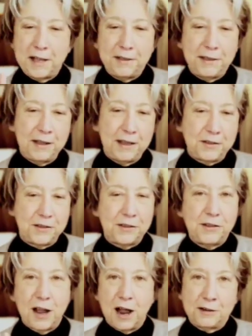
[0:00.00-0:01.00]
It's
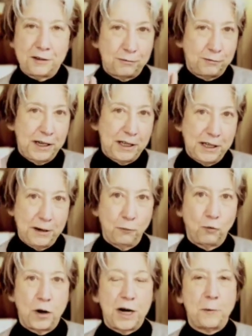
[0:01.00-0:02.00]
not really
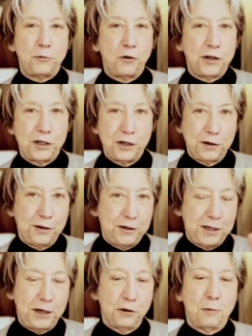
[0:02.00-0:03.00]
one I'm going to
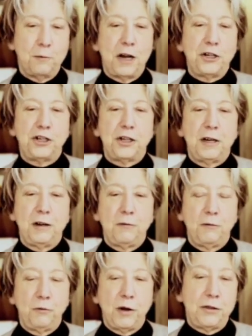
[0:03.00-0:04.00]
deal much
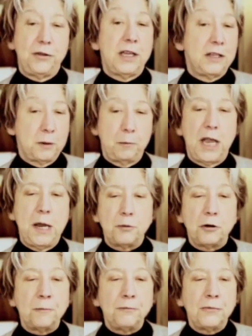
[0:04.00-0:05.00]
with in the paper.